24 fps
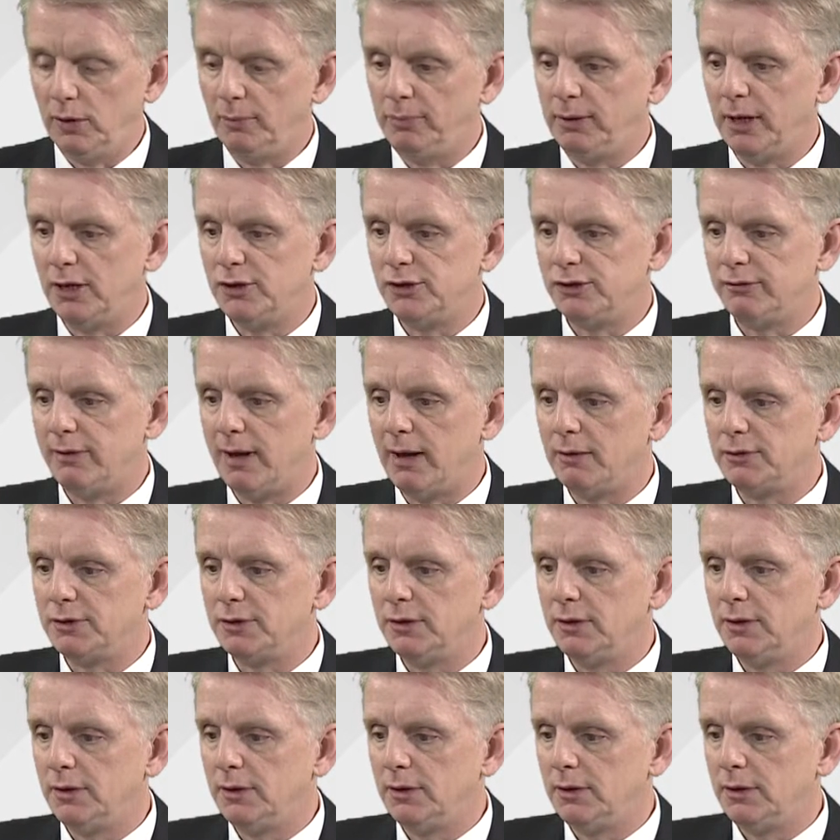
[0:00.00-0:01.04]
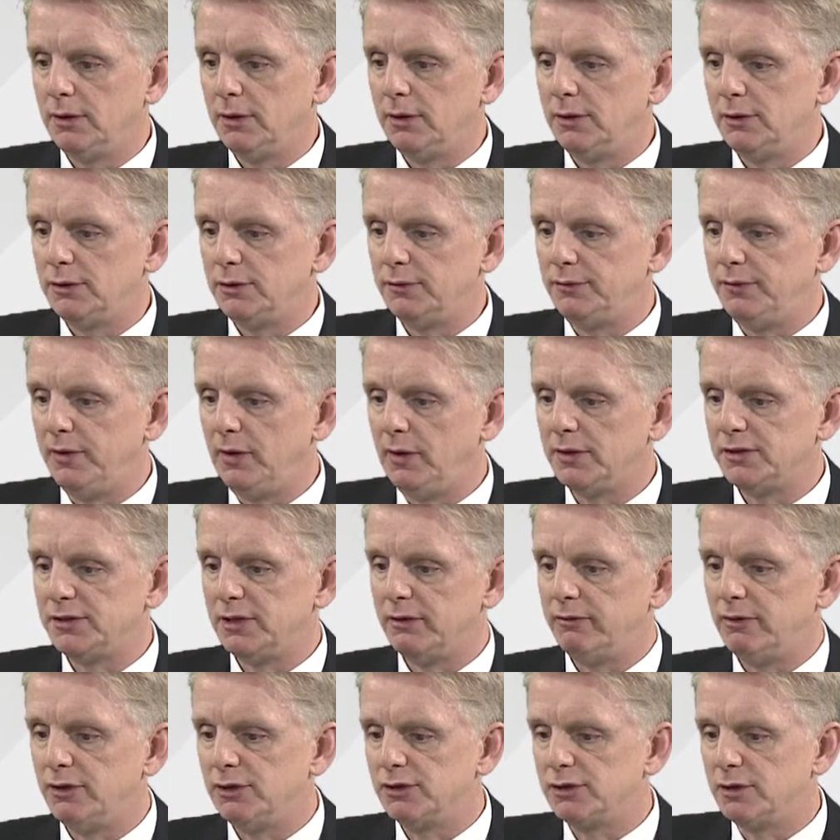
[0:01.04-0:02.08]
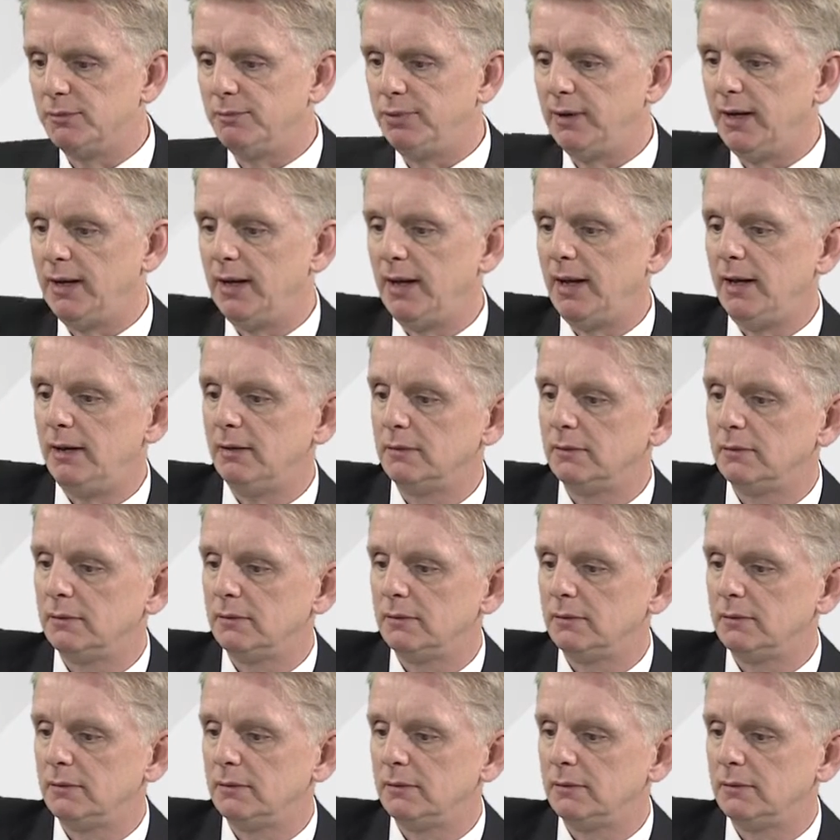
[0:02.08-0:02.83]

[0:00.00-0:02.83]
the plunger out to fill the syringe completely